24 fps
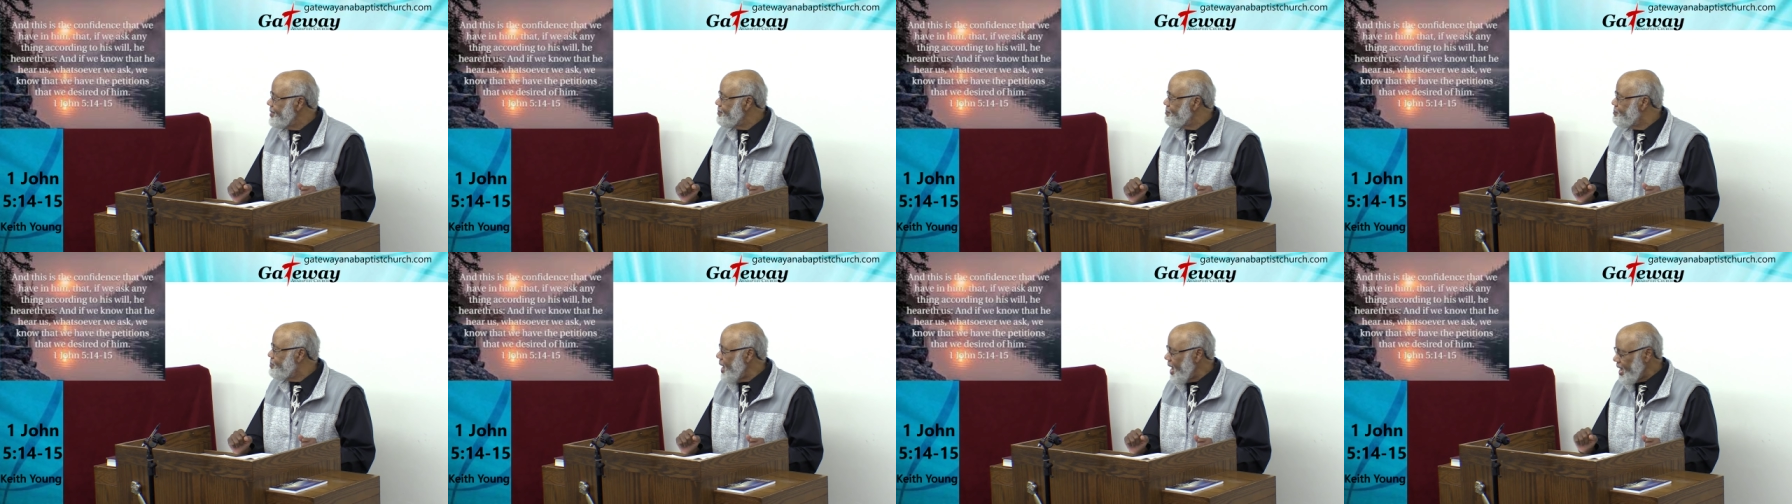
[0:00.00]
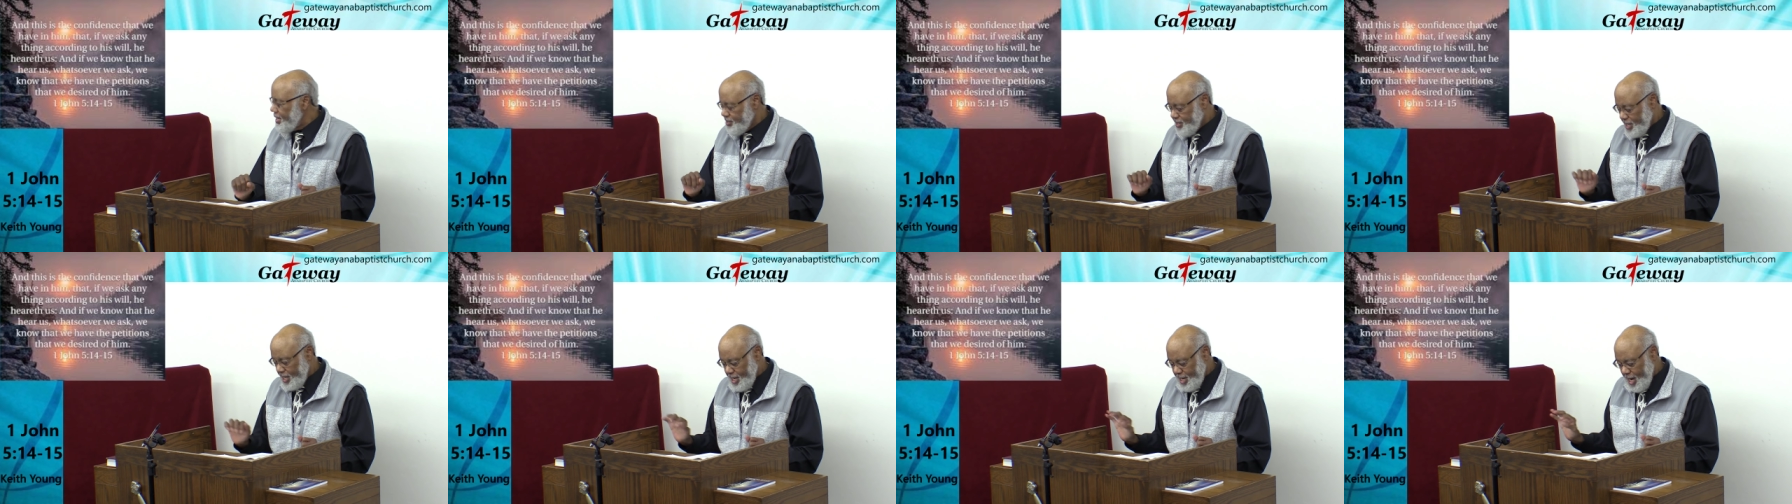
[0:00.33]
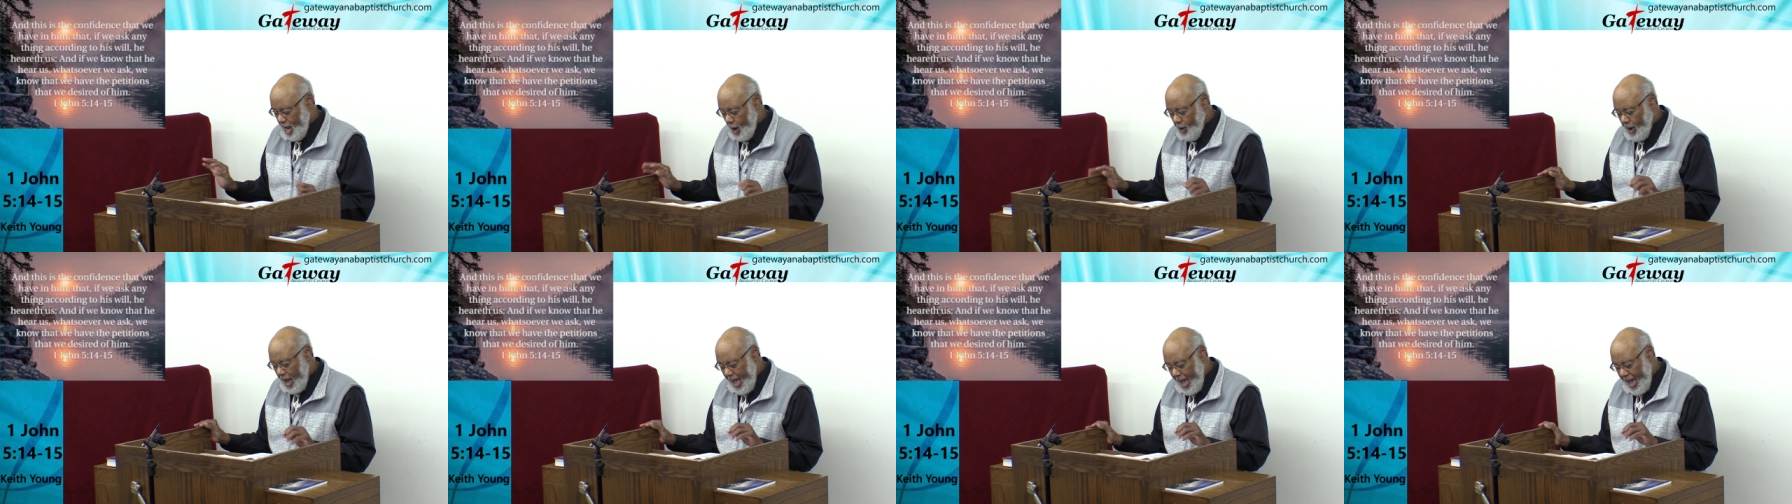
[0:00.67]
best he
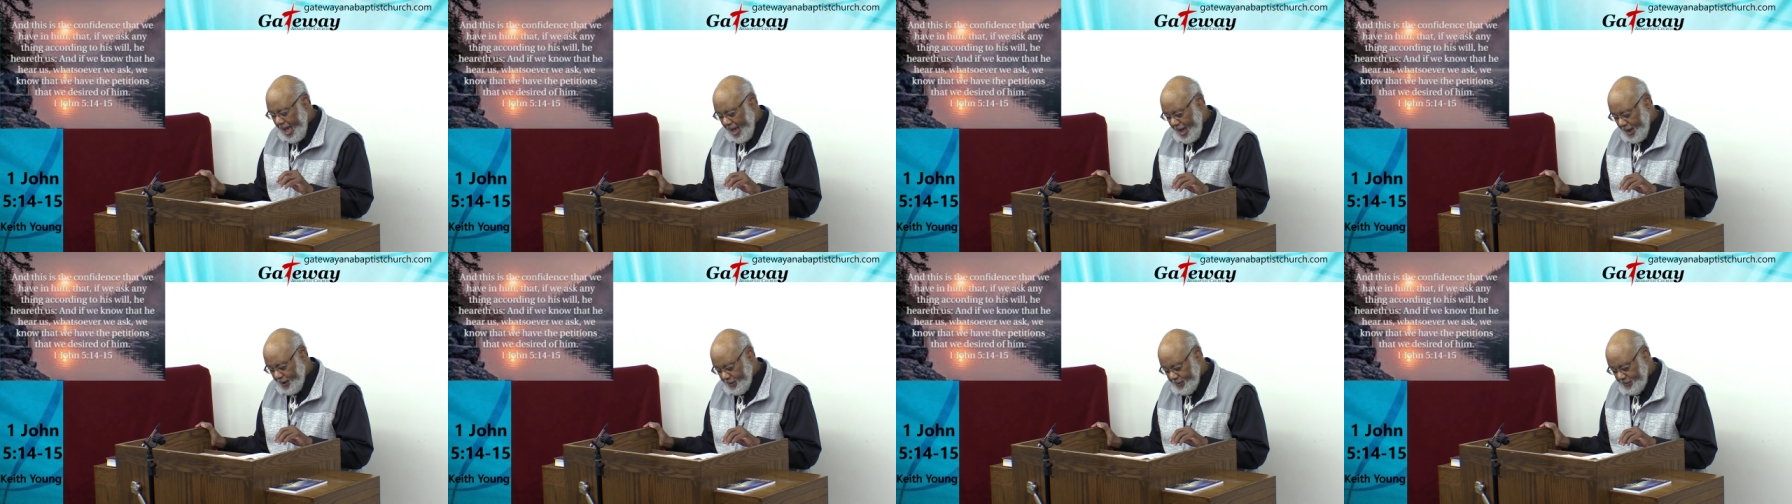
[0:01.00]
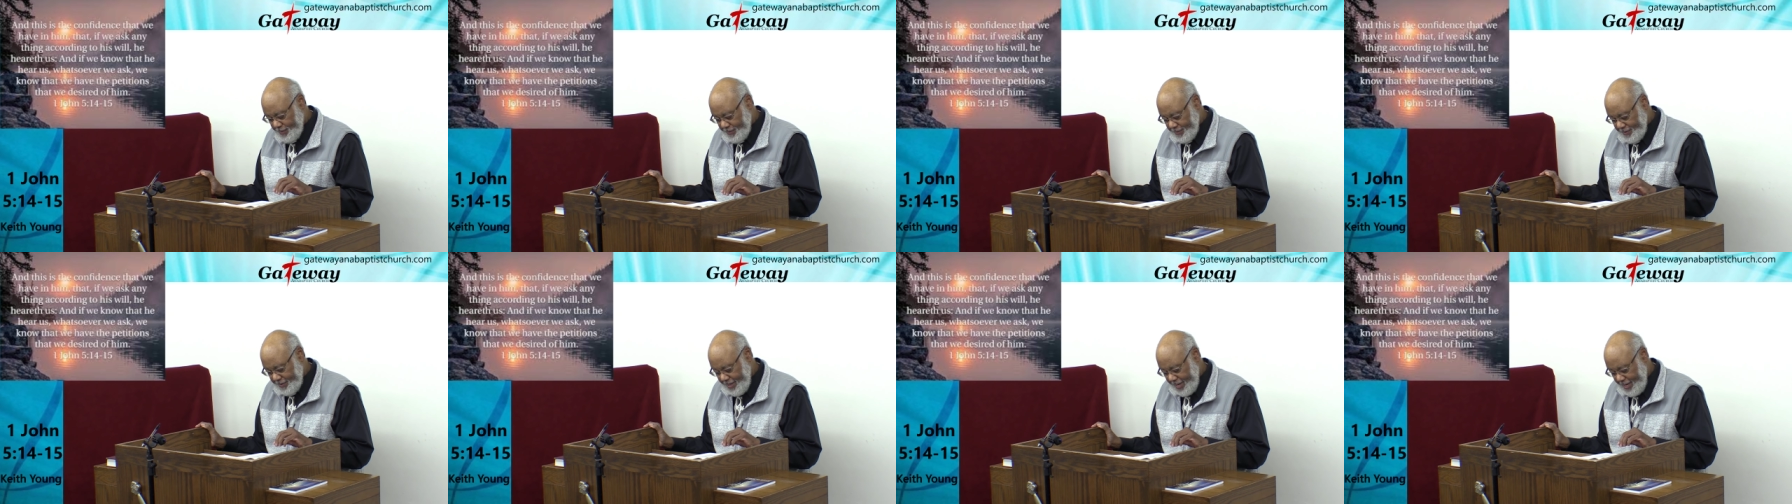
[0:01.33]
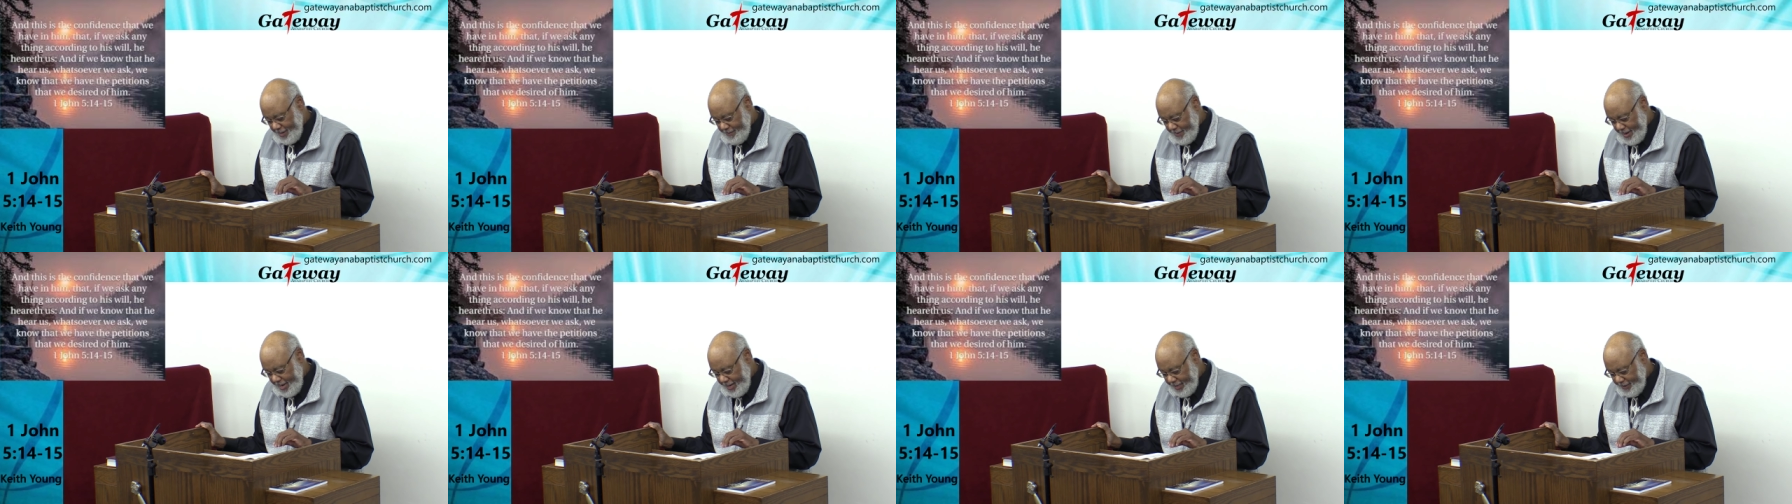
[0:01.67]
know how.
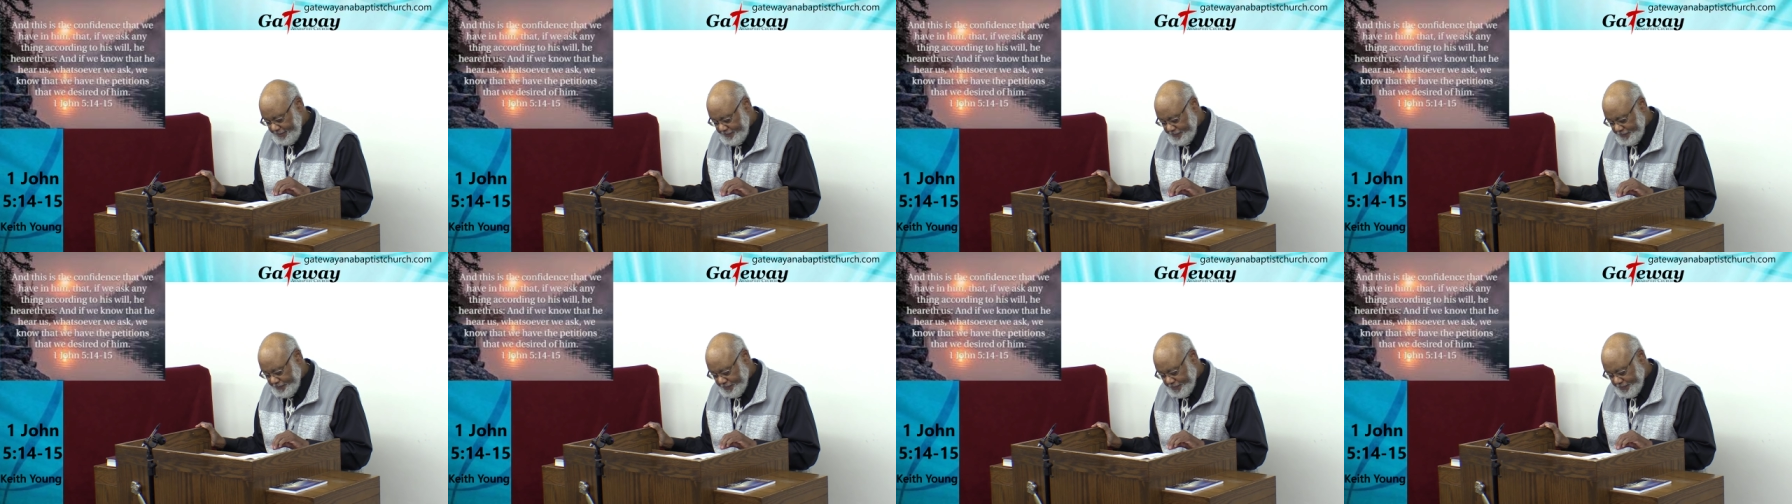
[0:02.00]
Amen.